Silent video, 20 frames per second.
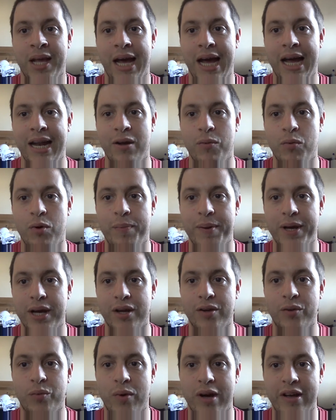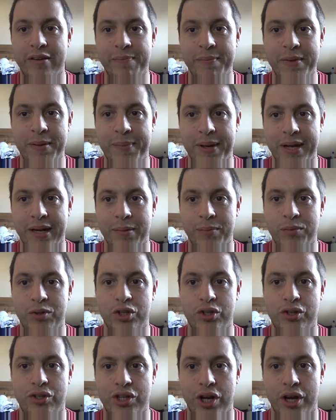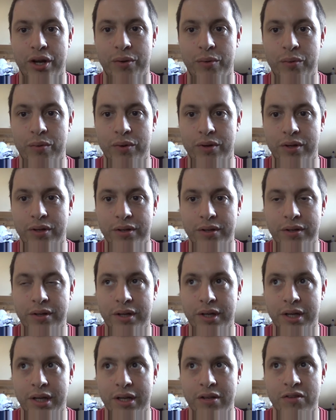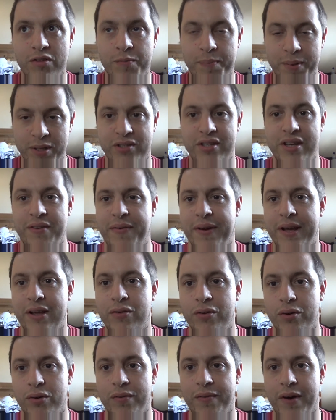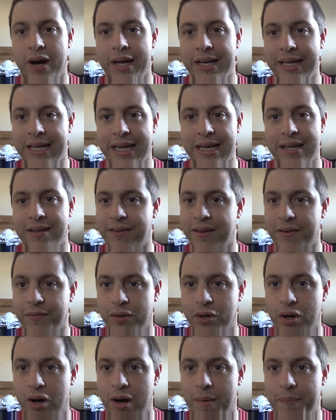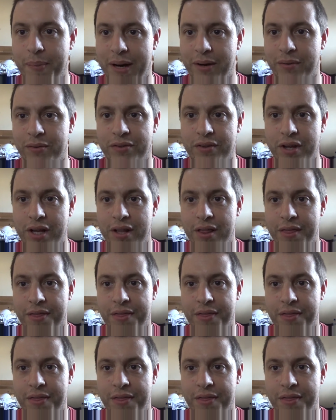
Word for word: And it will be a good way of me being able to show specific sort of ideas I've got about certain